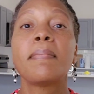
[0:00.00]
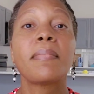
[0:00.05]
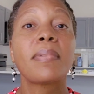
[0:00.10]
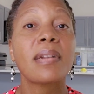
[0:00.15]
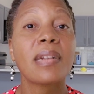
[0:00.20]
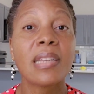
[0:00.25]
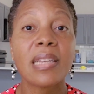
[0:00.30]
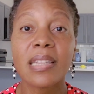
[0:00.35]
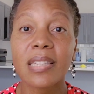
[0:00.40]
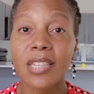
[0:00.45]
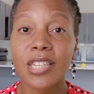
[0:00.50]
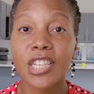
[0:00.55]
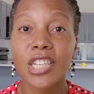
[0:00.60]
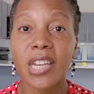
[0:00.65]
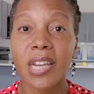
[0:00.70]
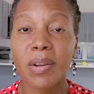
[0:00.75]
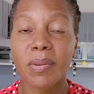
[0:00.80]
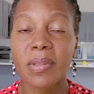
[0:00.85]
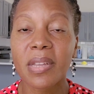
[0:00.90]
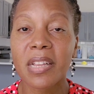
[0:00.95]
Please
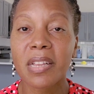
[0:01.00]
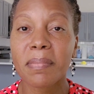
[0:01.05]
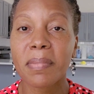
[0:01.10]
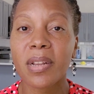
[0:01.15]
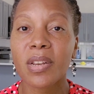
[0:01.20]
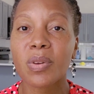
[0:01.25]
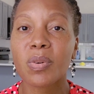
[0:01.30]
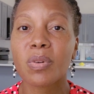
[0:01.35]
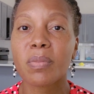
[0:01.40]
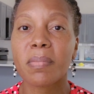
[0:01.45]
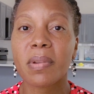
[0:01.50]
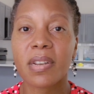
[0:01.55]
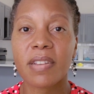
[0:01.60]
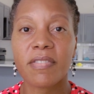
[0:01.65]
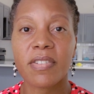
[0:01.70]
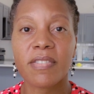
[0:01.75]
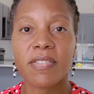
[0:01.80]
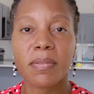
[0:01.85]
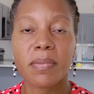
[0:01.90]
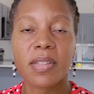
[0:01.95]
share with anybody who would
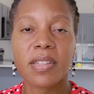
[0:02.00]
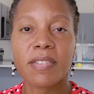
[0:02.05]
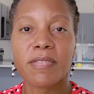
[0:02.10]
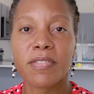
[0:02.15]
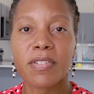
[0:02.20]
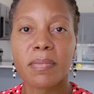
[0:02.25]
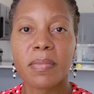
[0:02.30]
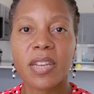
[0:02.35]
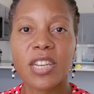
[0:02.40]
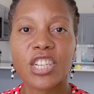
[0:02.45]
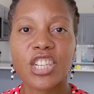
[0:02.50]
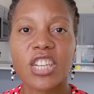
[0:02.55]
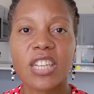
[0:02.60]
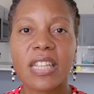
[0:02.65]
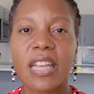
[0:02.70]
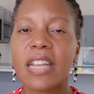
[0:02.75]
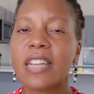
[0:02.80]
benefit from this information.